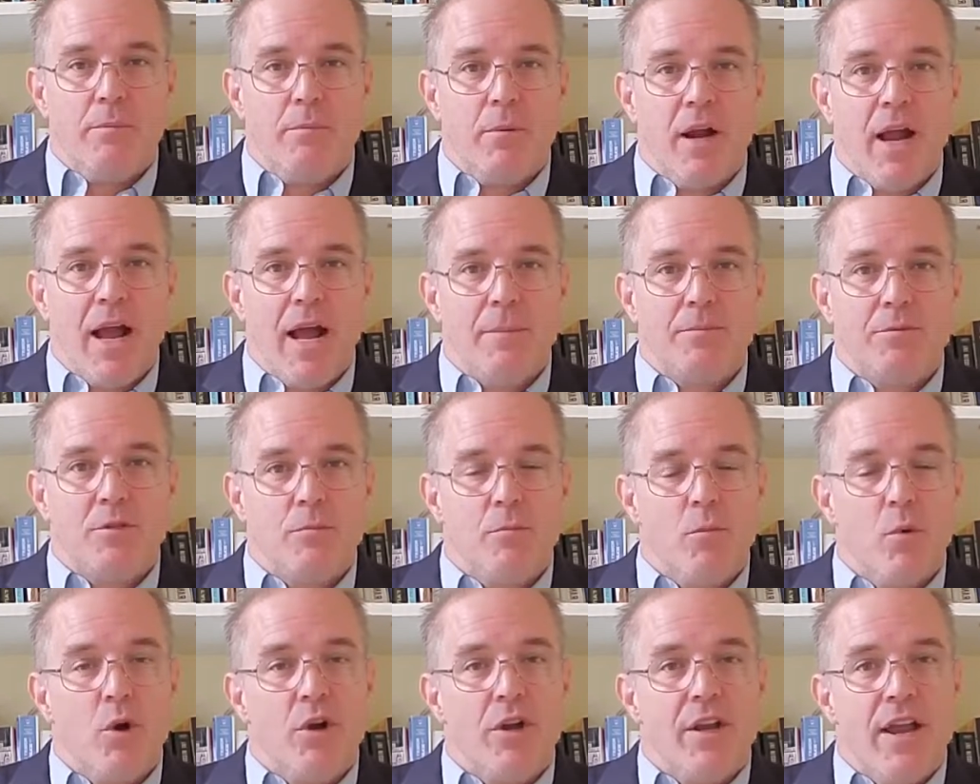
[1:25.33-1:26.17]
perhaps a
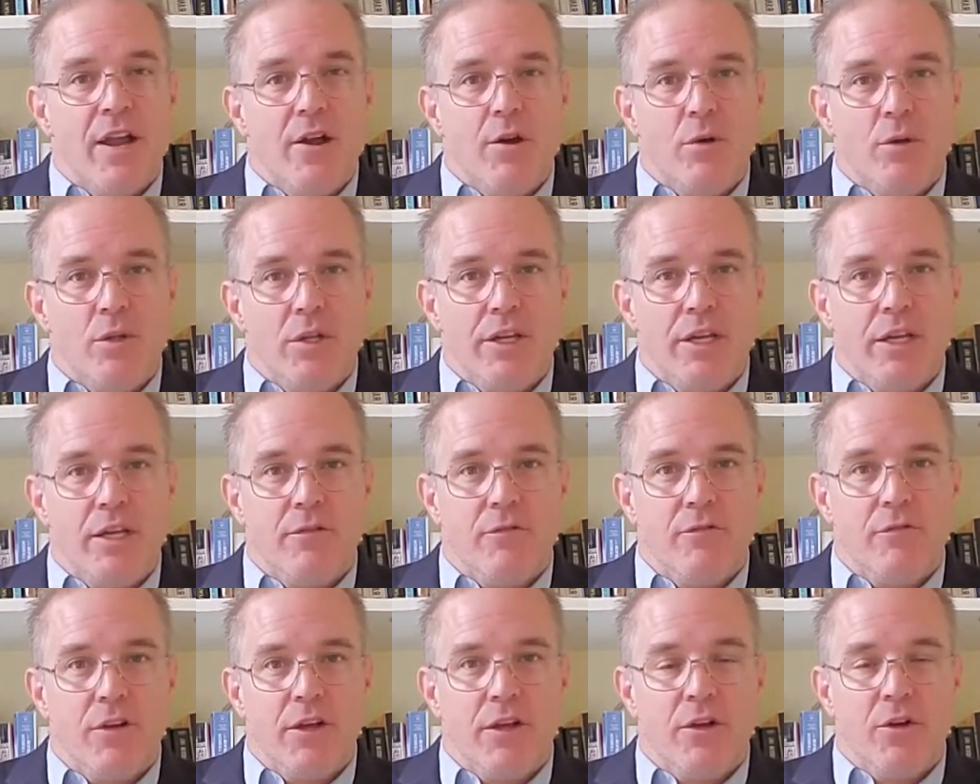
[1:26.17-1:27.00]
more narrowly
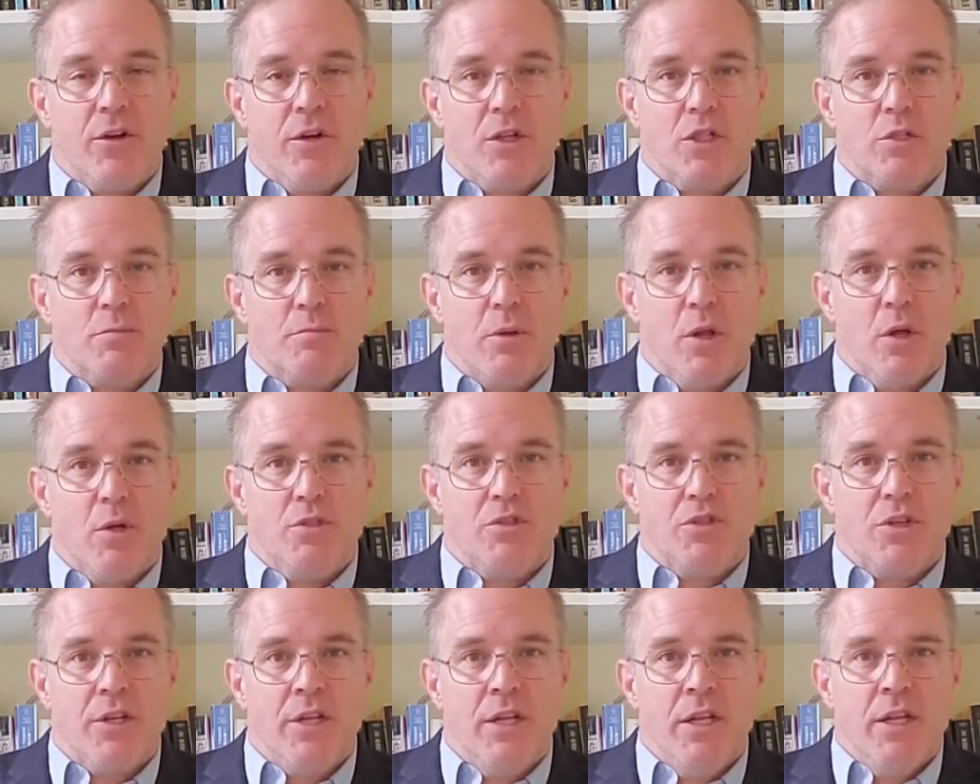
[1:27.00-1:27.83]
configured
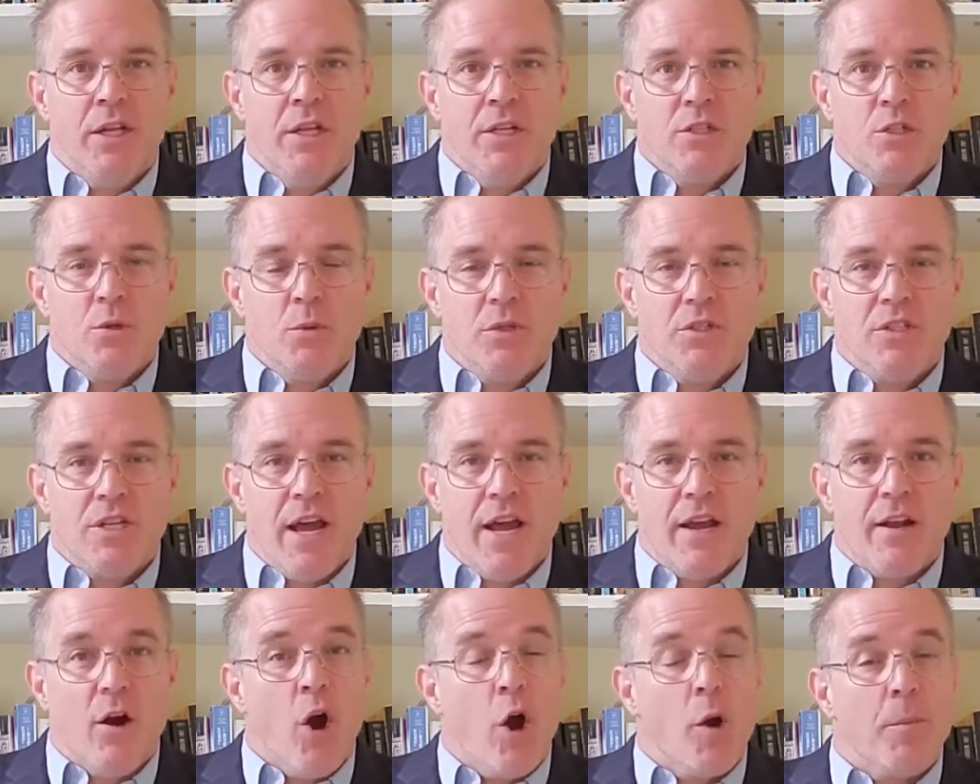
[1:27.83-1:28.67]
explosion to attack
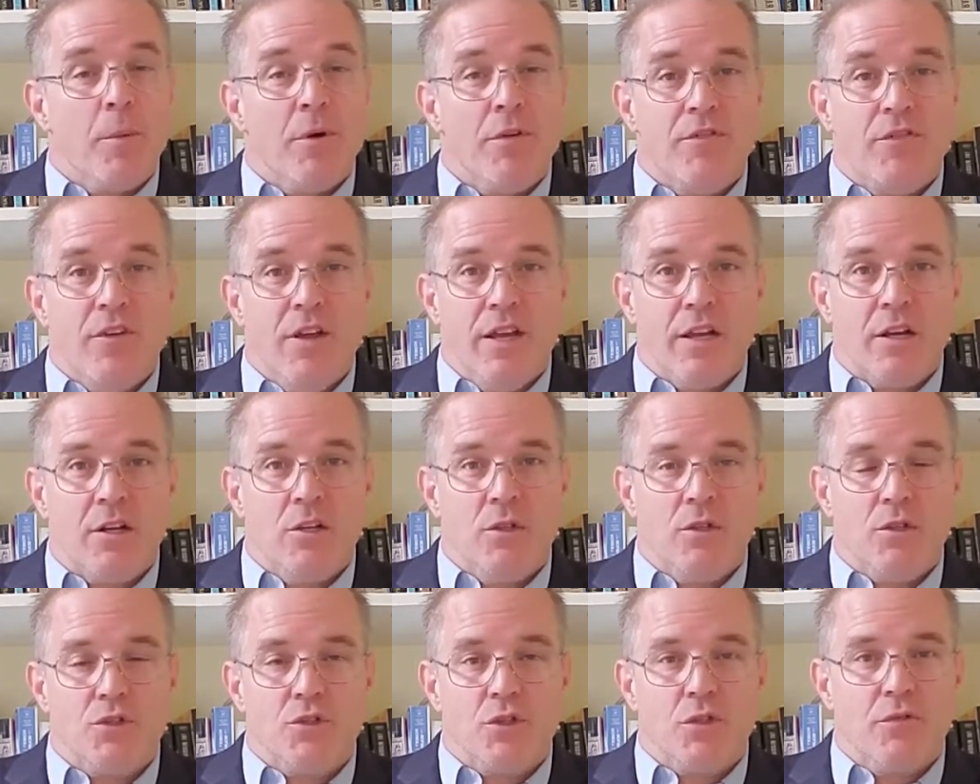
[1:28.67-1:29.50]
armored
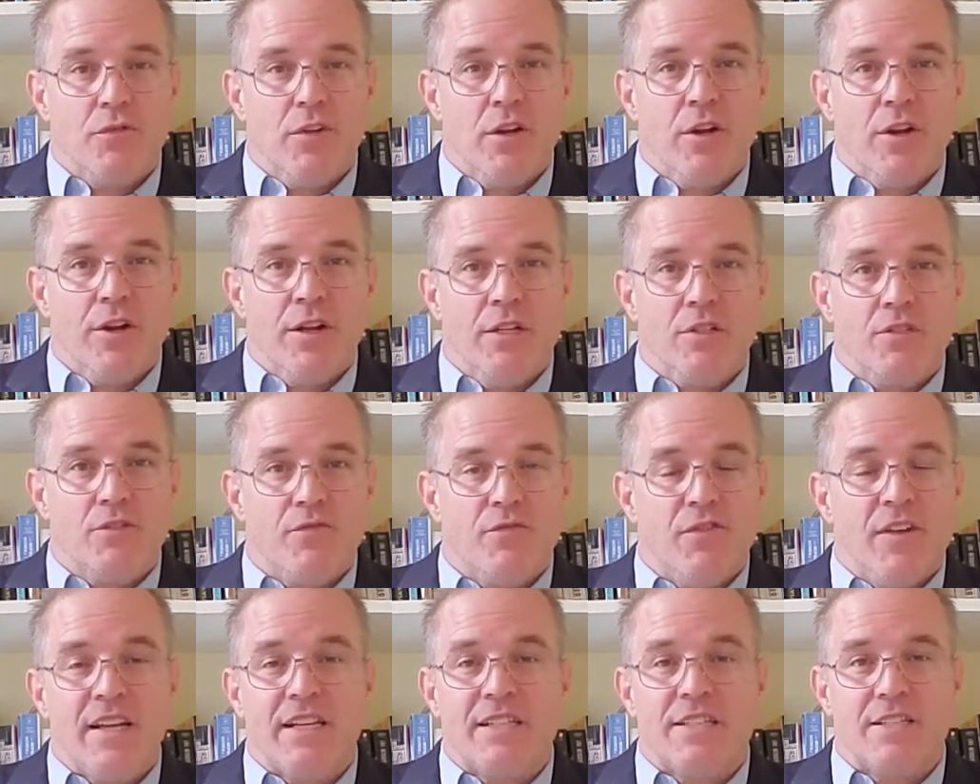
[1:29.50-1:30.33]
vehicles or various
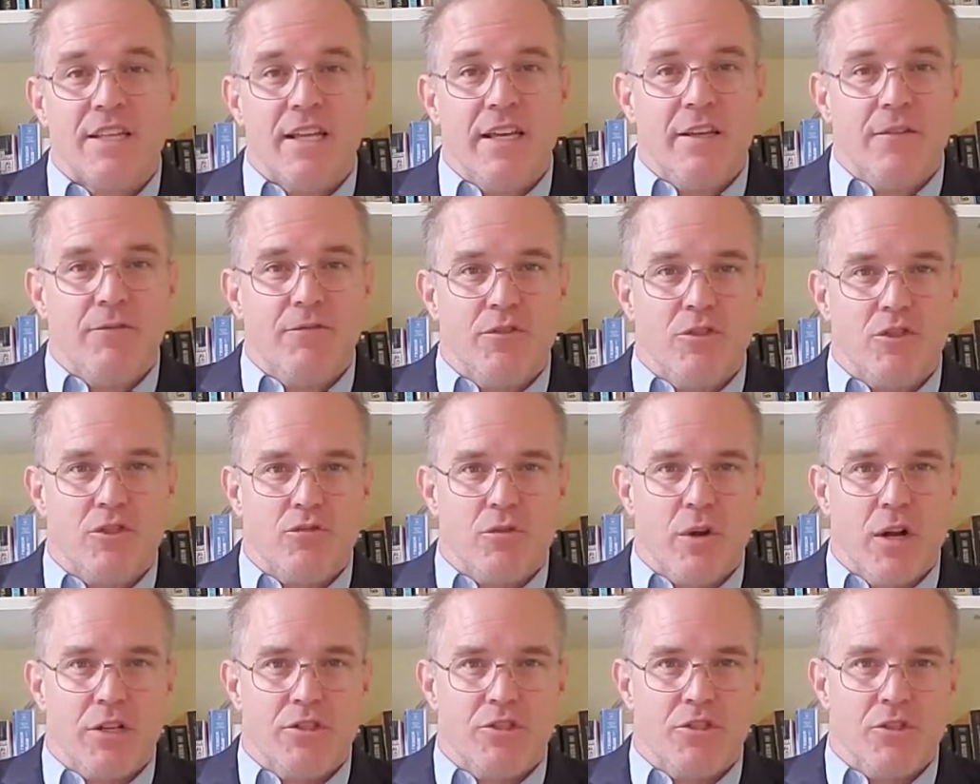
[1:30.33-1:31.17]
fixed
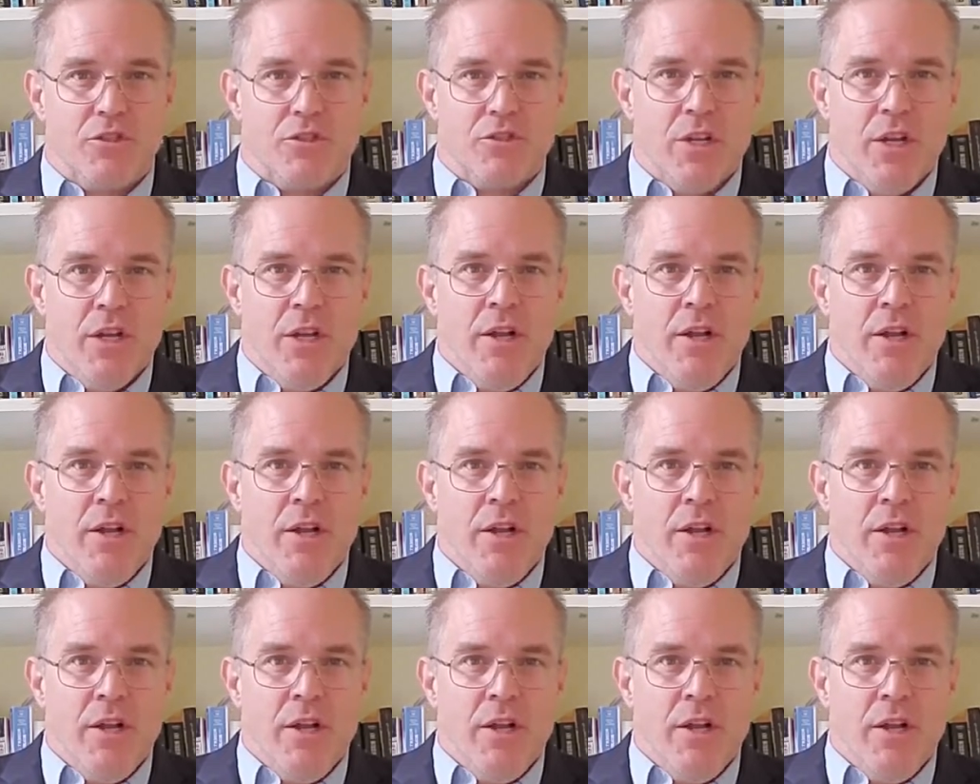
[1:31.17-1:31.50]
infrastructures.